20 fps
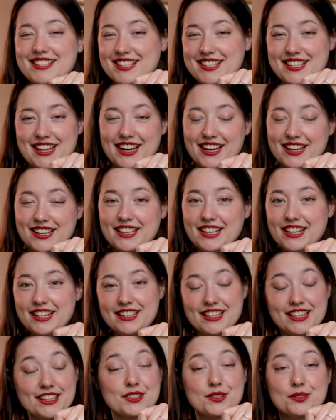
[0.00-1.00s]
stack
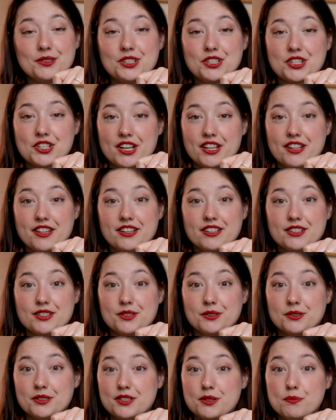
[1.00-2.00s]
next to each other,
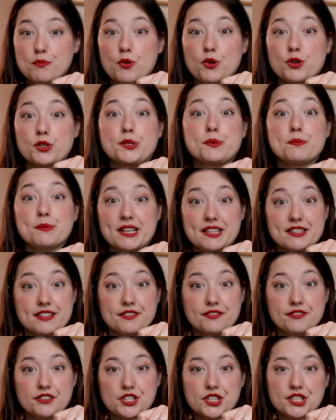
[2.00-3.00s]
so it's more space
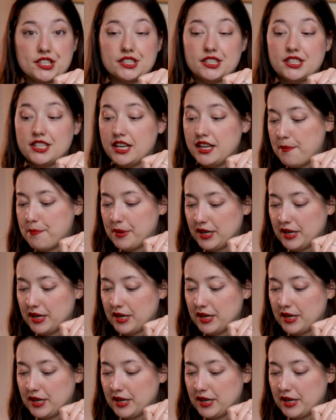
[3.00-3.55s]
efficient.